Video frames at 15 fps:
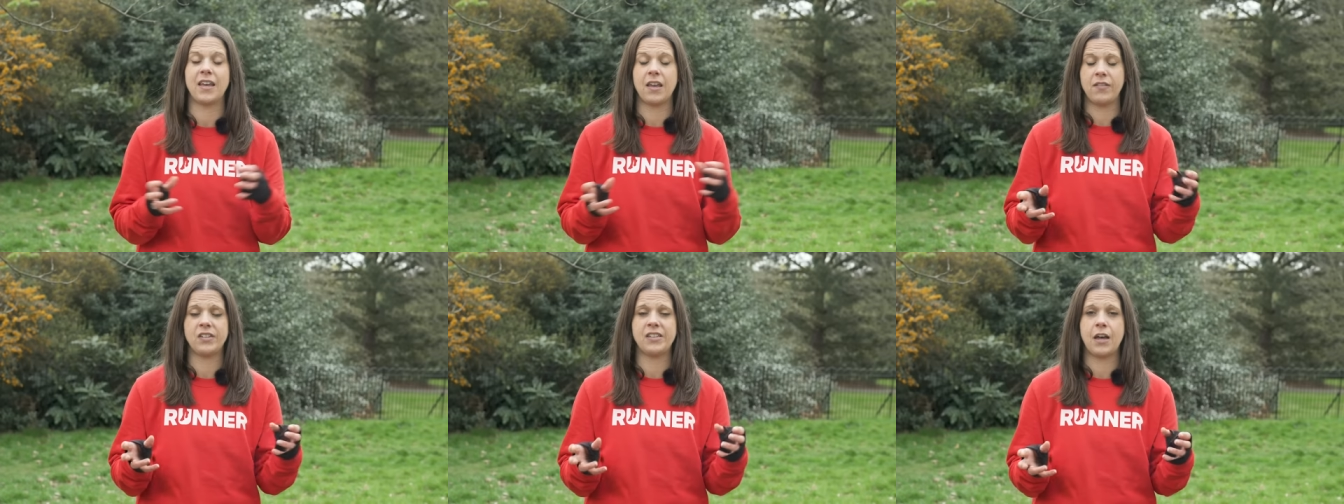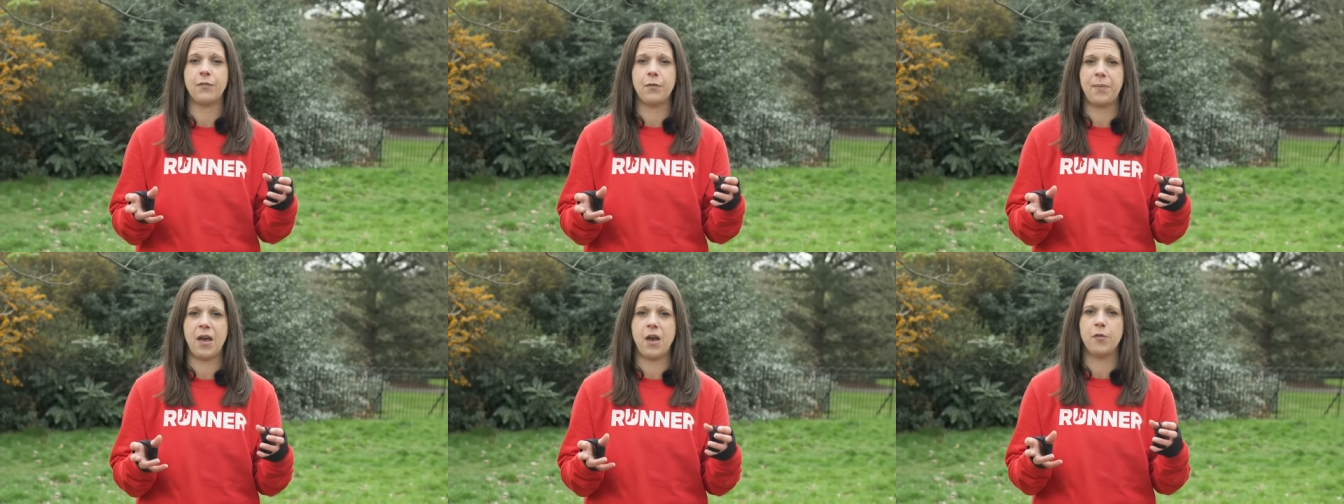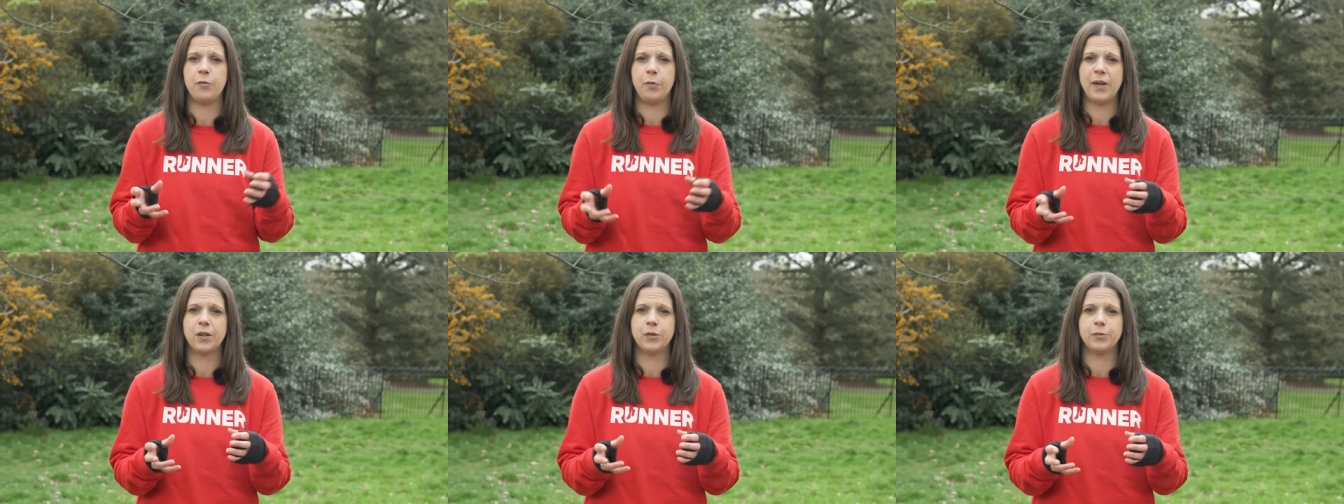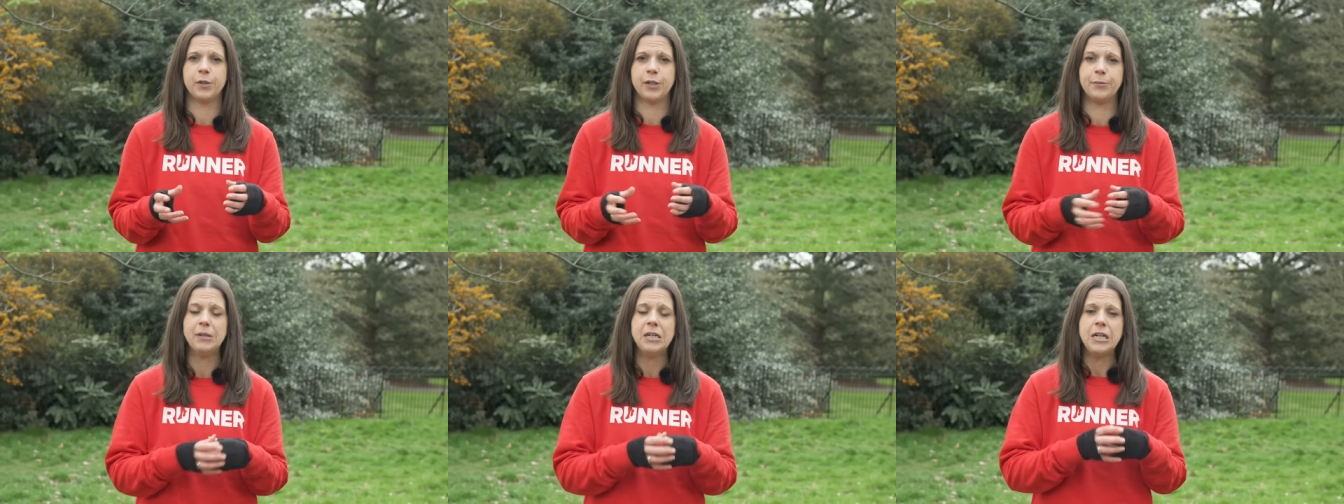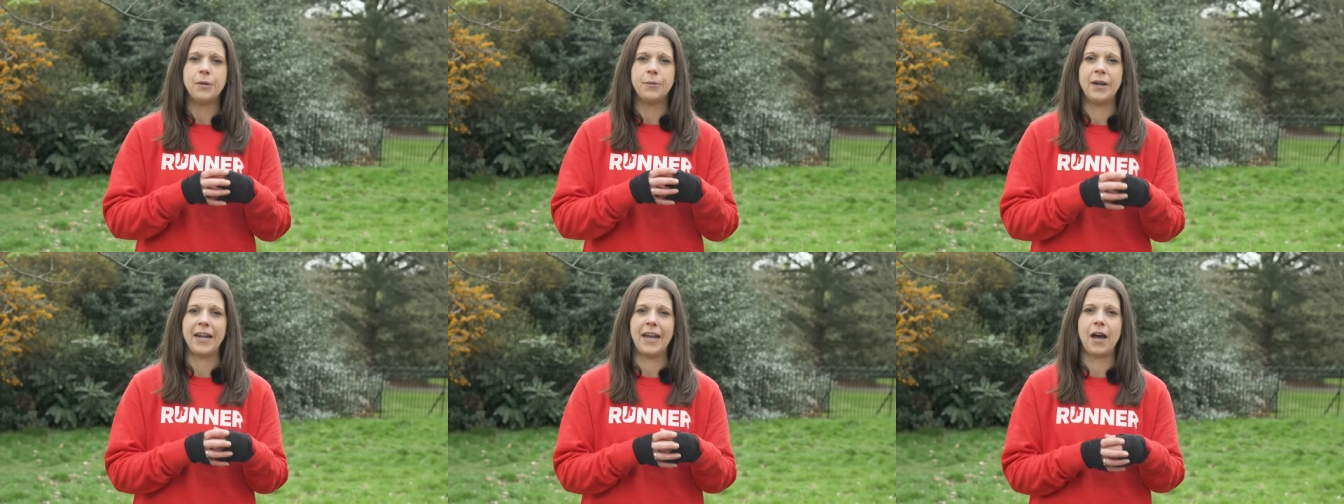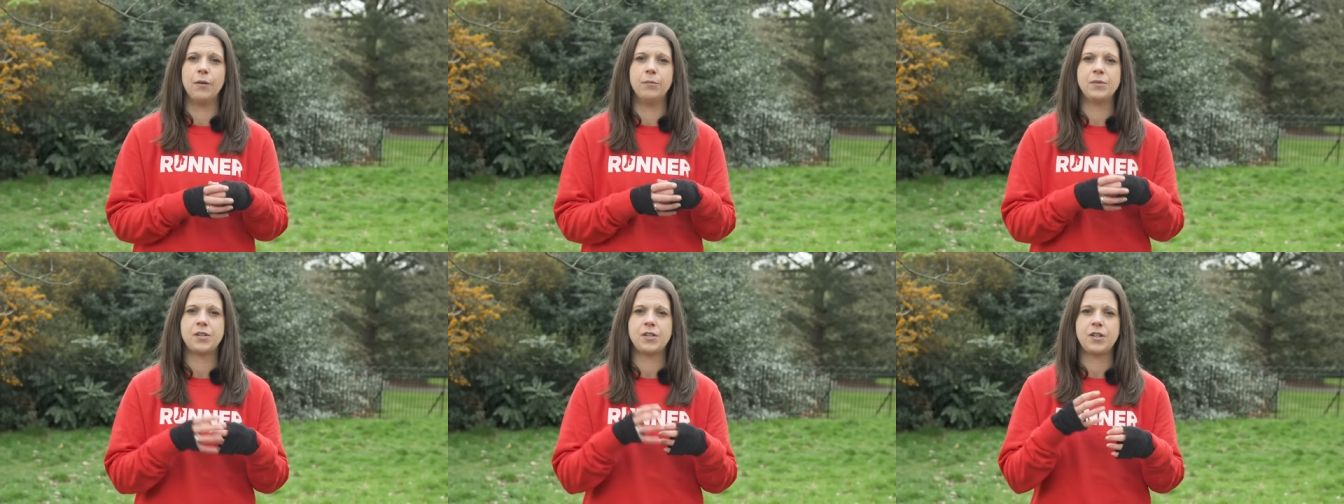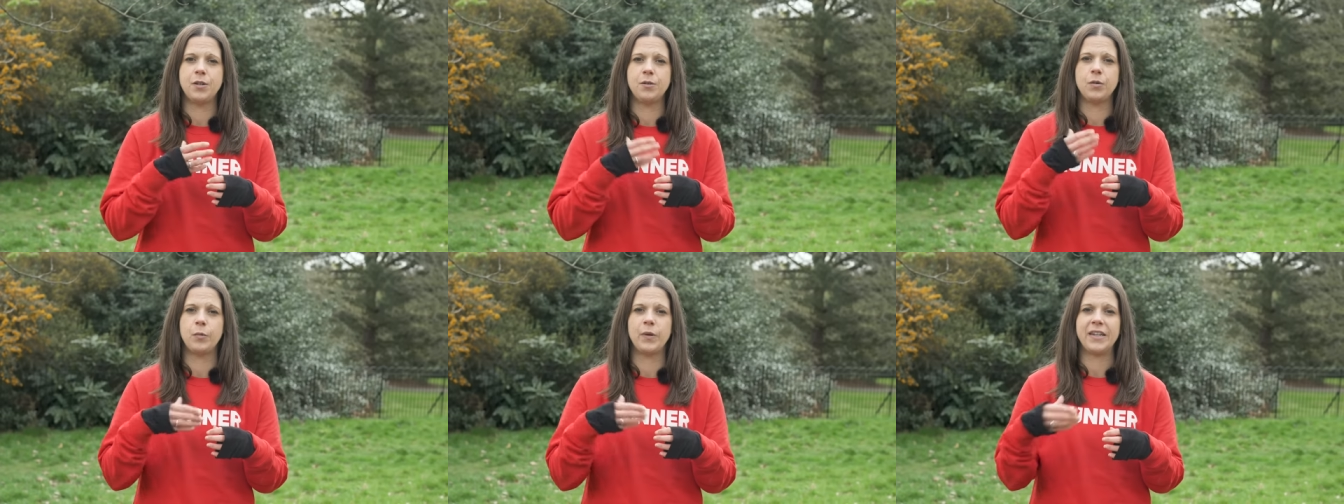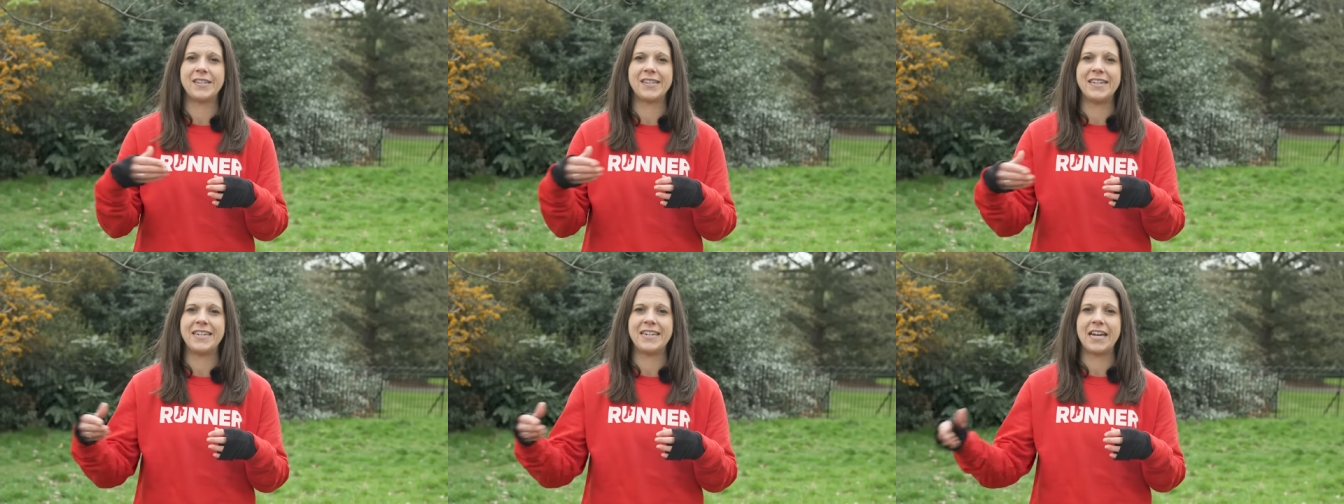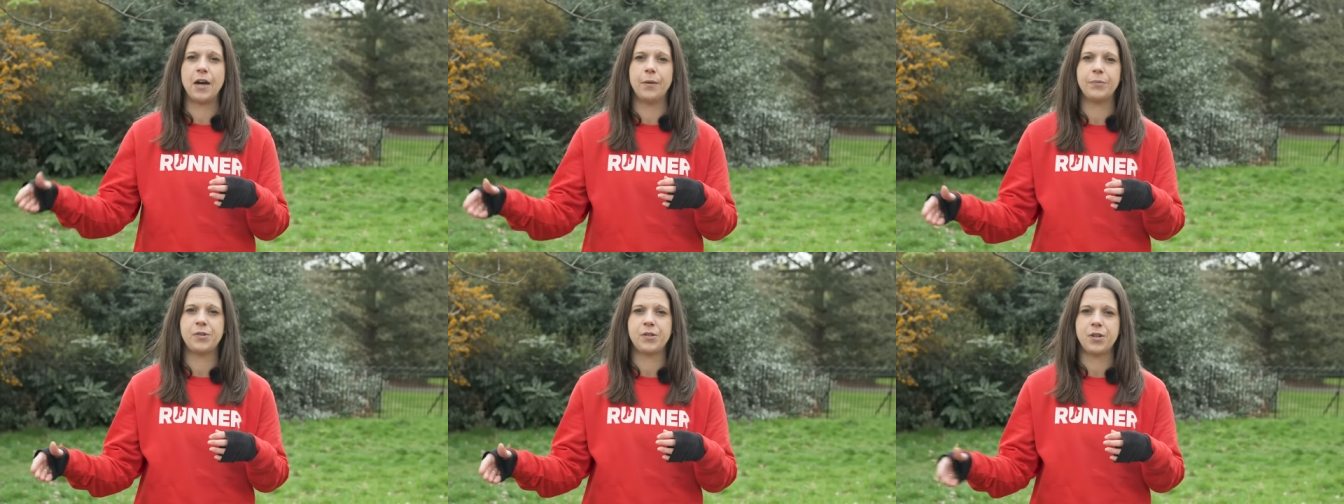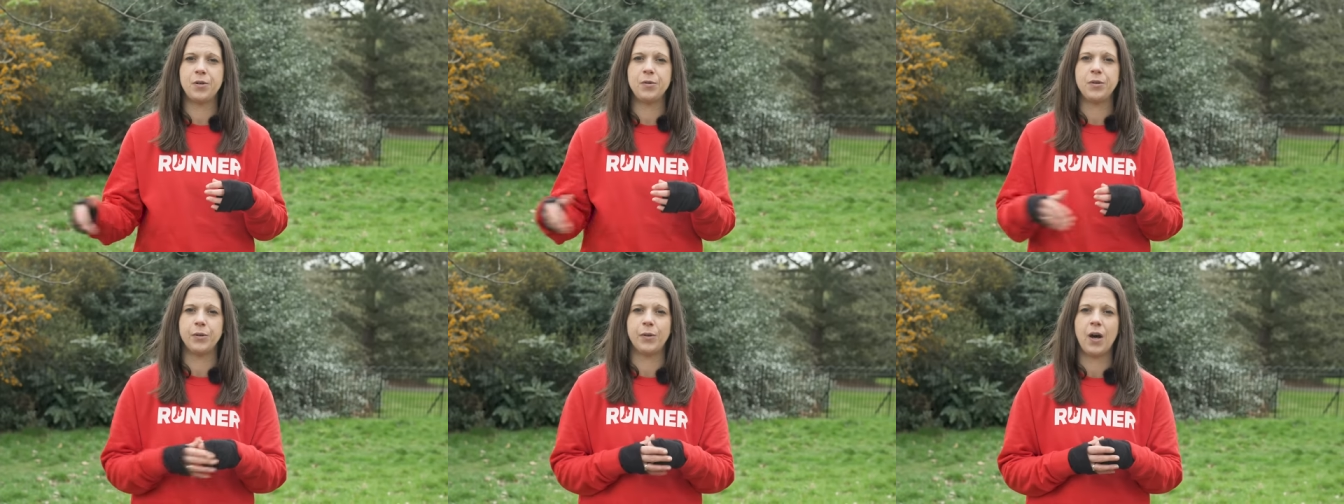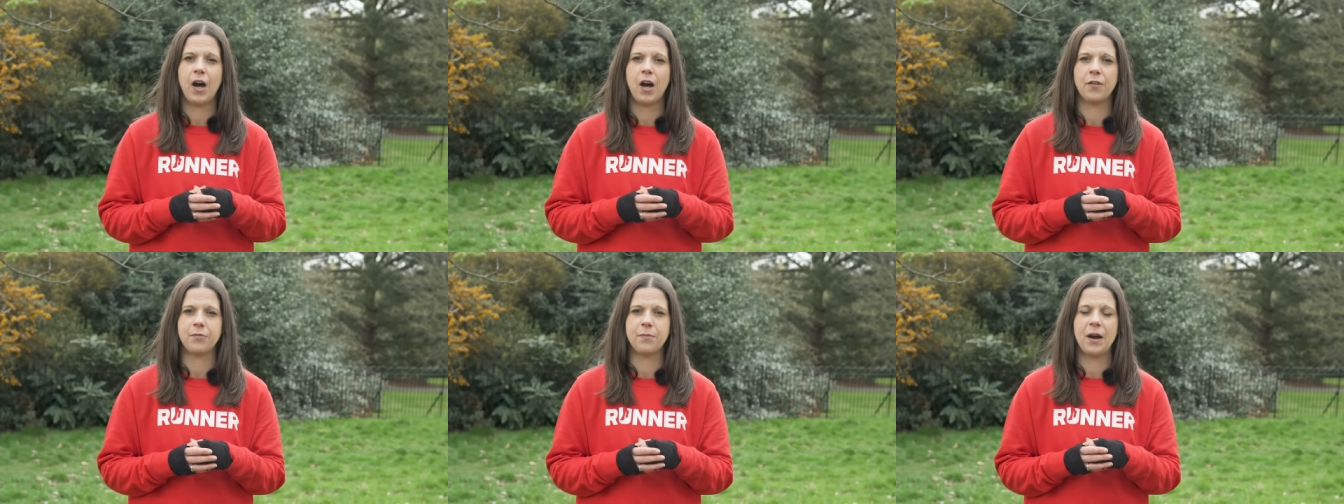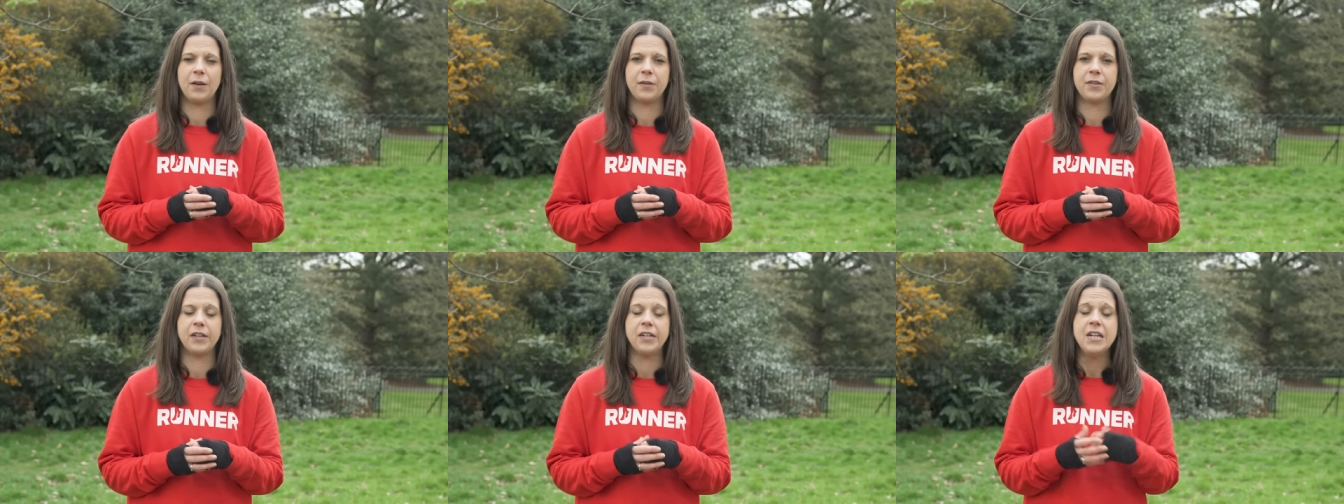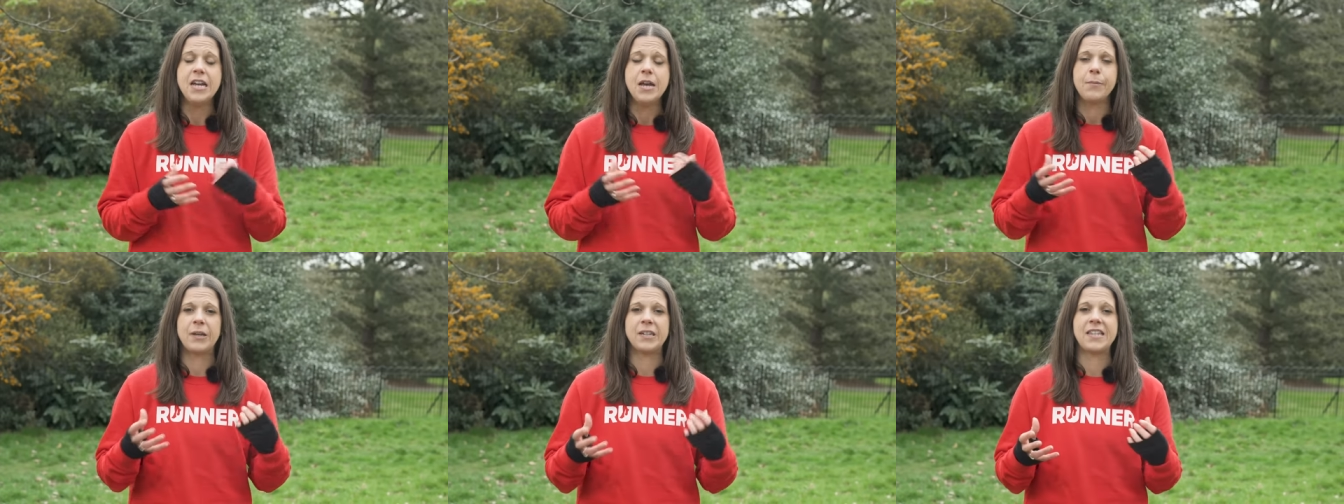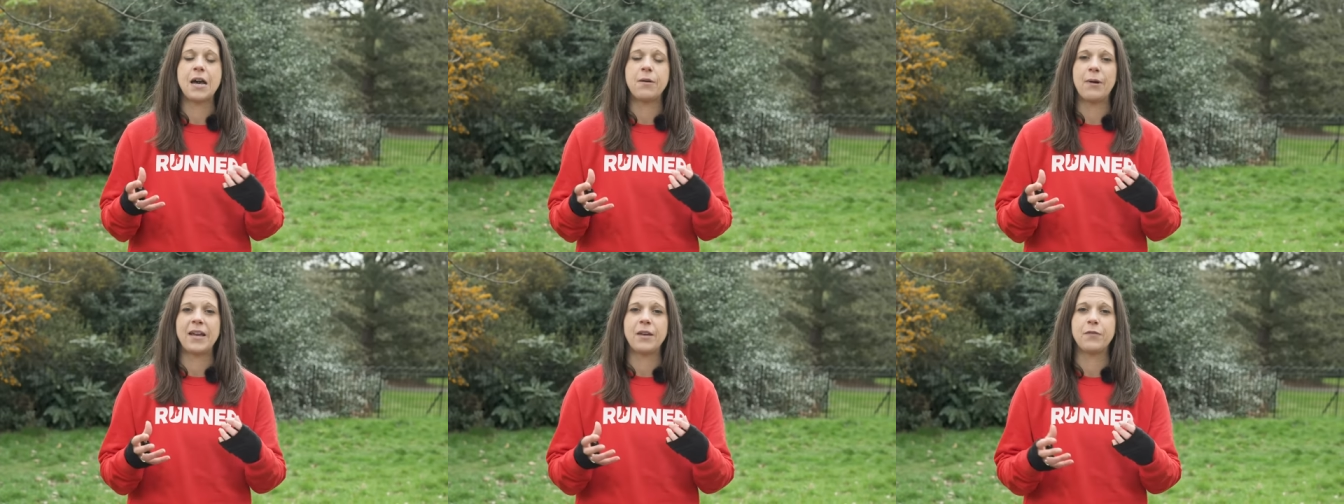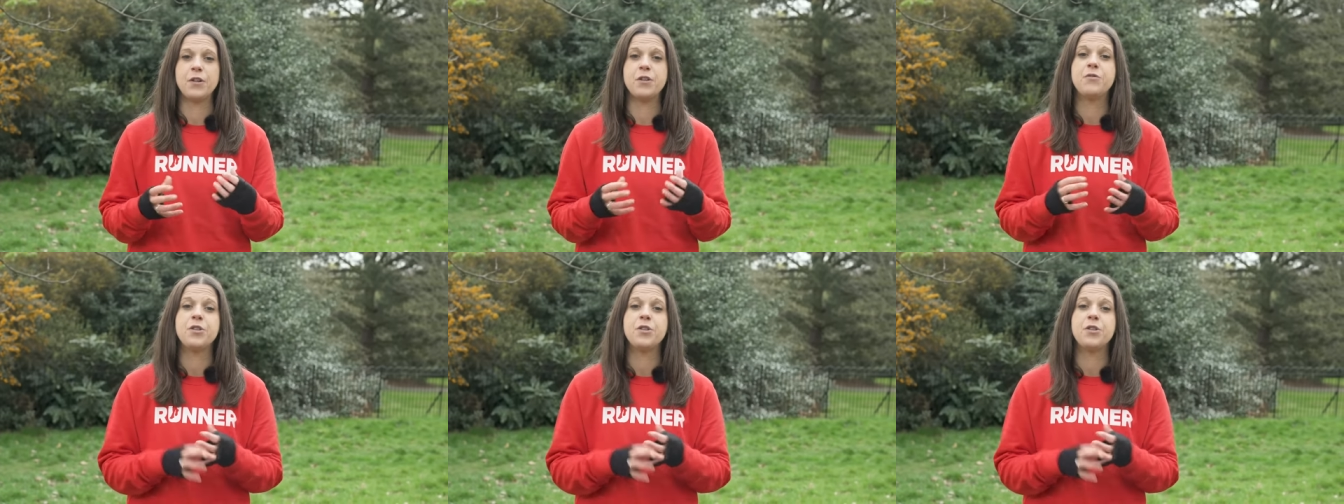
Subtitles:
Give yourself a bit of wiggle room when it comes to the weeks leading up to your half marathon, because that way, if you